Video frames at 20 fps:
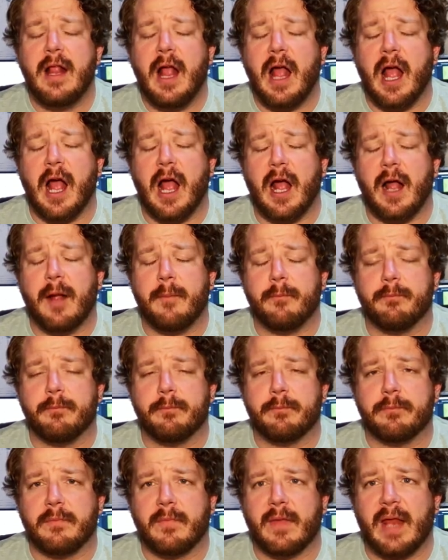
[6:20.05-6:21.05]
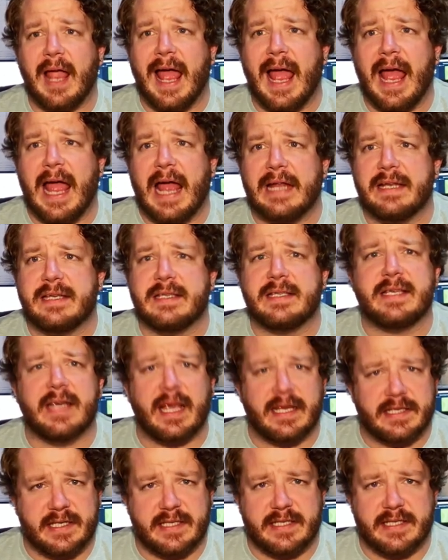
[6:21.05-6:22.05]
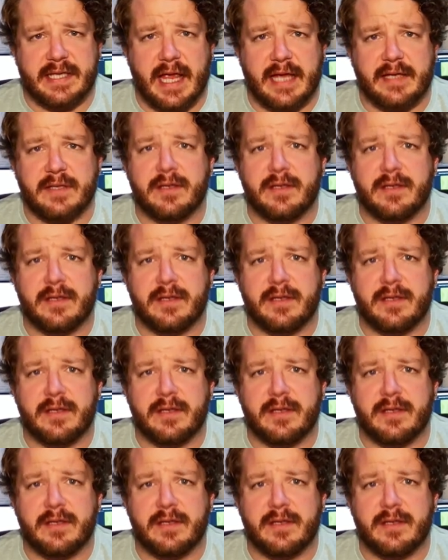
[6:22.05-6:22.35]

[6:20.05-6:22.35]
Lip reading: And as I said,